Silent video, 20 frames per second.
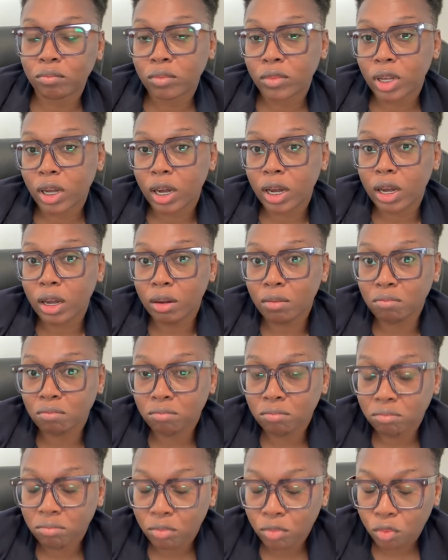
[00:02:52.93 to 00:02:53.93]
um,
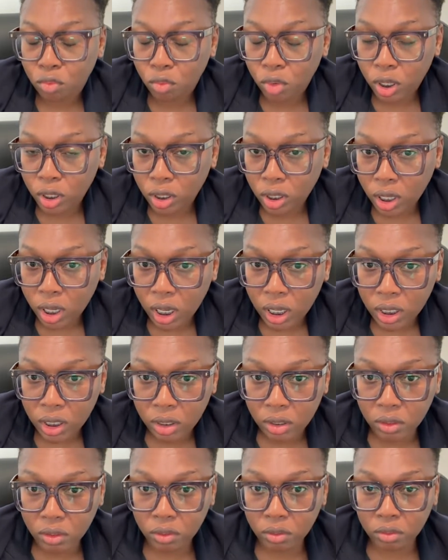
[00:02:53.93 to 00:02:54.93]
what you call it
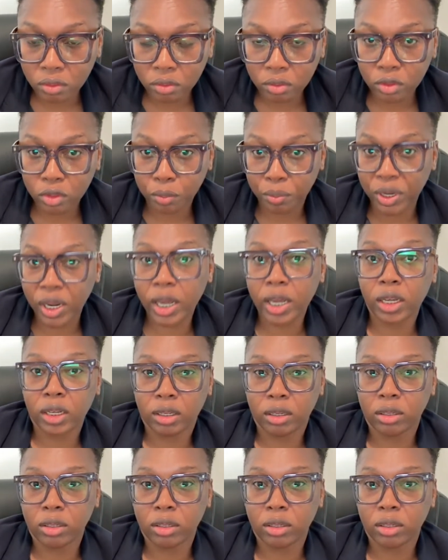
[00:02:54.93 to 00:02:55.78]
now, to play.